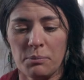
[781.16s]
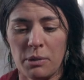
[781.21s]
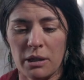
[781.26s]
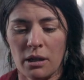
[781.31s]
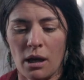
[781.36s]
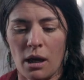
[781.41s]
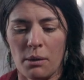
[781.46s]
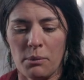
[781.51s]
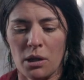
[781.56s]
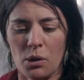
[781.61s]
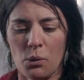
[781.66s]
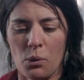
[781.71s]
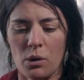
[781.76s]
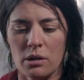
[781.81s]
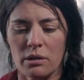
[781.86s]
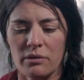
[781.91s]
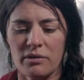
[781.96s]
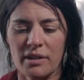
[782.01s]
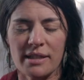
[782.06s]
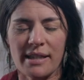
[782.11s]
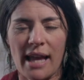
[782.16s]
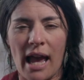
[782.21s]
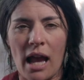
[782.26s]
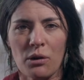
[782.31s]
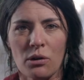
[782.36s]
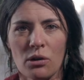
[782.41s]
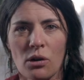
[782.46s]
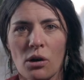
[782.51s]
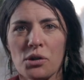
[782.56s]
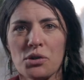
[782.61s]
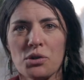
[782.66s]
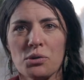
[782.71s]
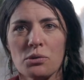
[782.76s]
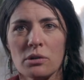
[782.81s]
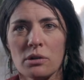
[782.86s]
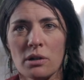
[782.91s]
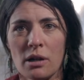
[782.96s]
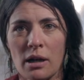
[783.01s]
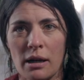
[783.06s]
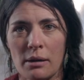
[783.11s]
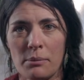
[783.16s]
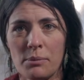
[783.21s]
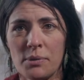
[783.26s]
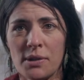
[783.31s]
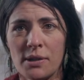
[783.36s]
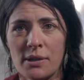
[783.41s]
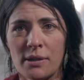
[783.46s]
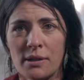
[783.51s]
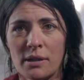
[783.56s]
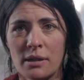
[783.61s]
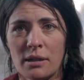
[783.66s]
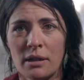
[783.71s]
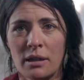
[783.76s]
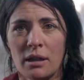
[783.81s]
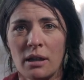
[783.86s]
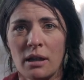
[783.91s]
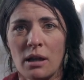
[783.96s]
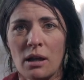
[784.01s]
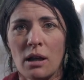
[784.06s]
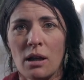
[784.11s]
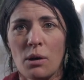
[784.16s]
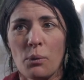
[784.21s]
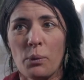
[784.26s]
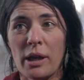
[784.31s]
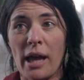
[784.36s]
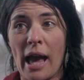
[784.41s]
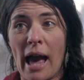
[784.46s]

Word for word: becoming one of these agricultural hubs. We